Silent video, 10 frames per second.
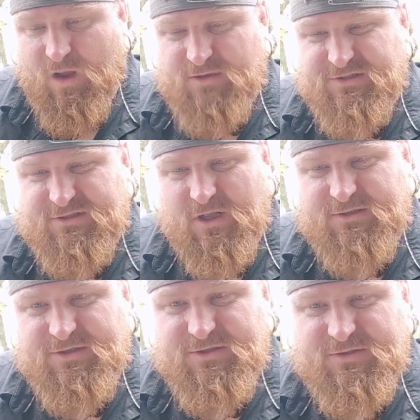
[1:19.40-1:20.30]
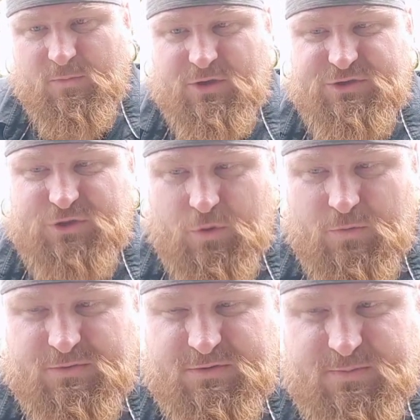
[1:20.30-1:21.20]
just like to use the word
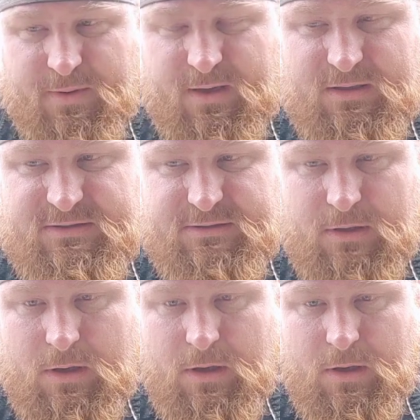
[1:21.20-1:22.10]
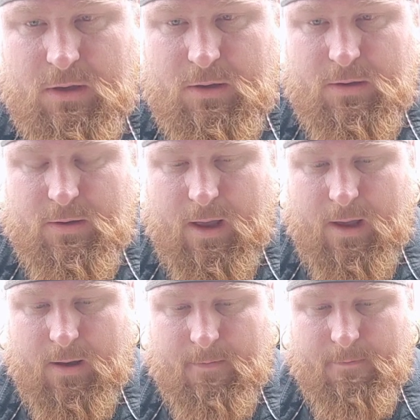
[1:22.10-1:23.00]
tools because
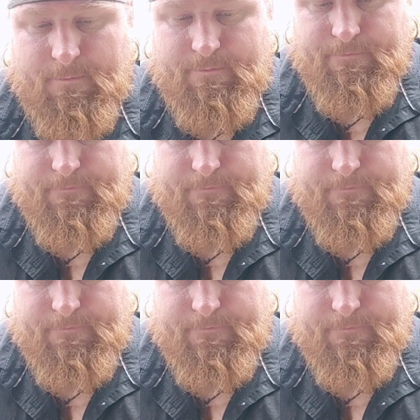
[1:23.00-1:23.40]
one